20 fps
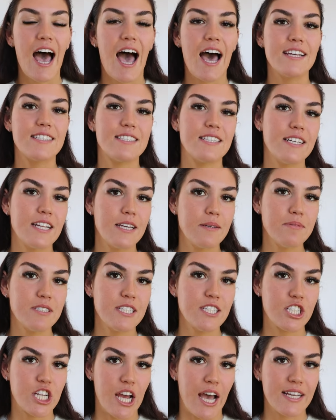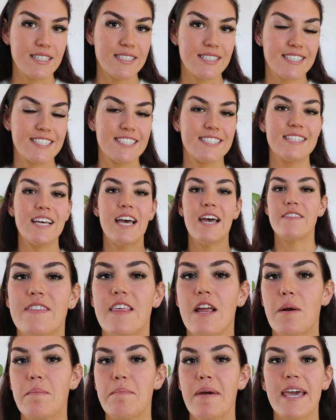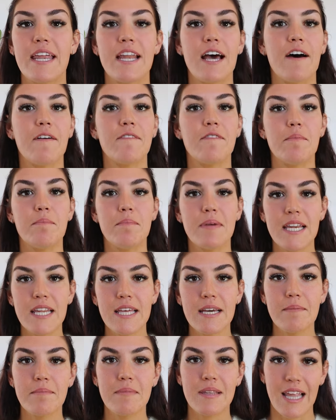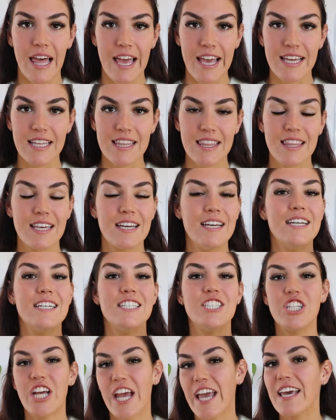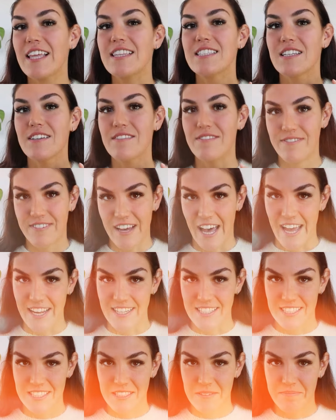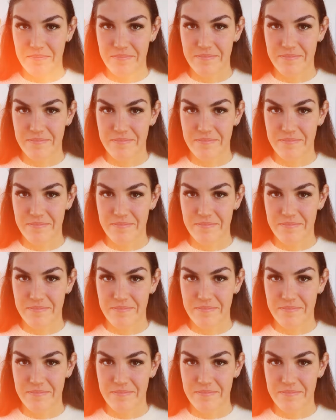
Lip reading: As the name suggests, they're made of medium length chains of fat.